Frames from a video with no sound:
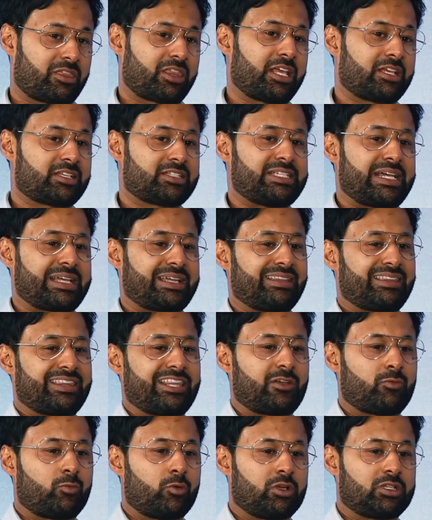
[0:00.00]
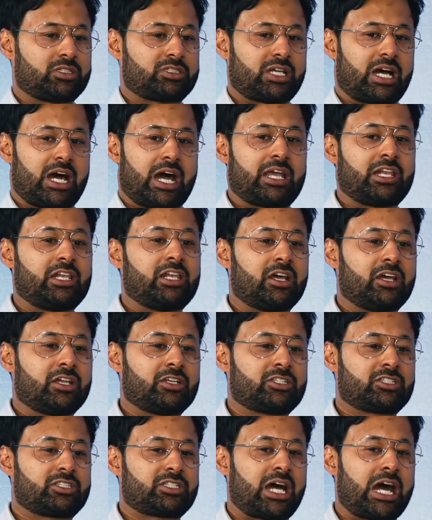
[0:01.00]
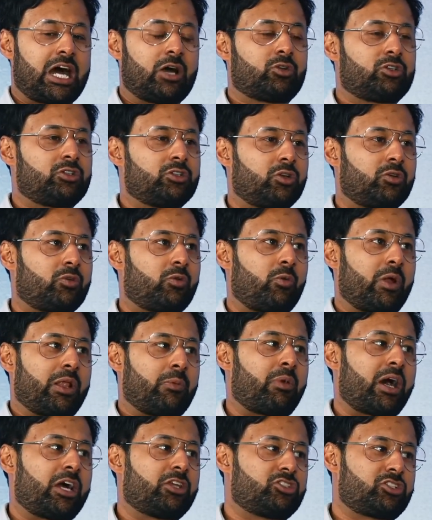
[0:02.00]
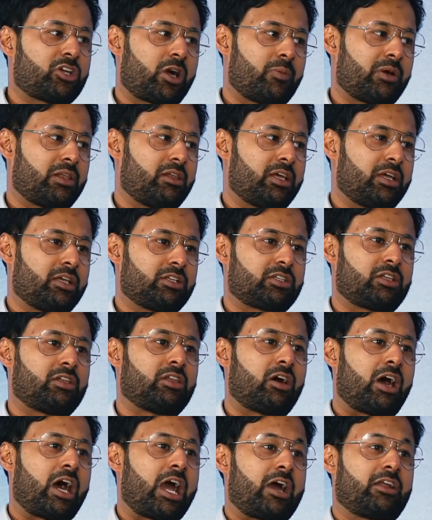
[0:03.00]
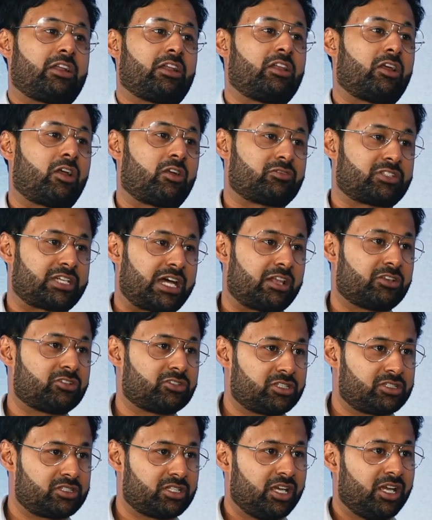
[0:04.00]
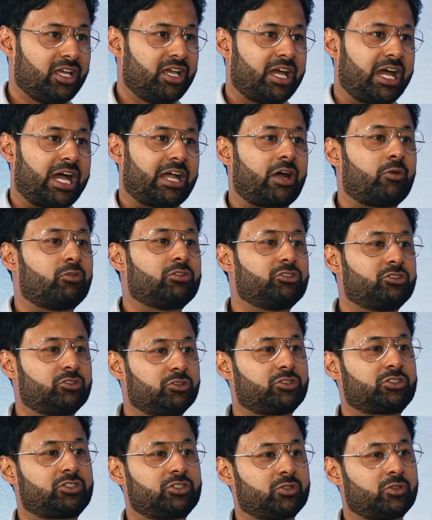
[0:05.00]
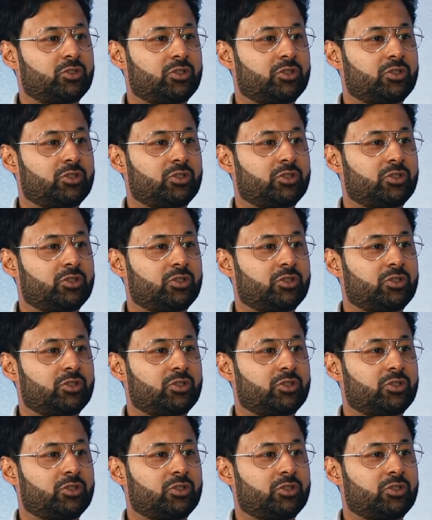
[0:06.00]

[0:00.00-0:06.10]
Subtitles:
of the things. Second thing was I learned how to, in my job, I learned a lot. I had a lot of challenges, and I was used